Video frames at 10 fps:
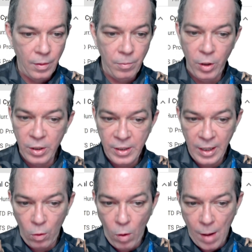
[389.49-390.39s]
But you can see
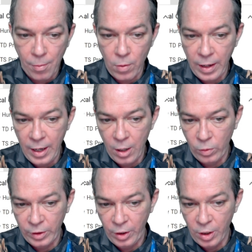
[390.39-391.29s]
that wobble right here
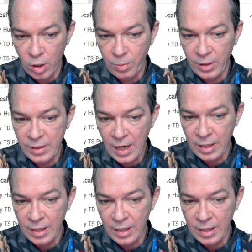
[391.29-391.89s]
with the euro, but you can see how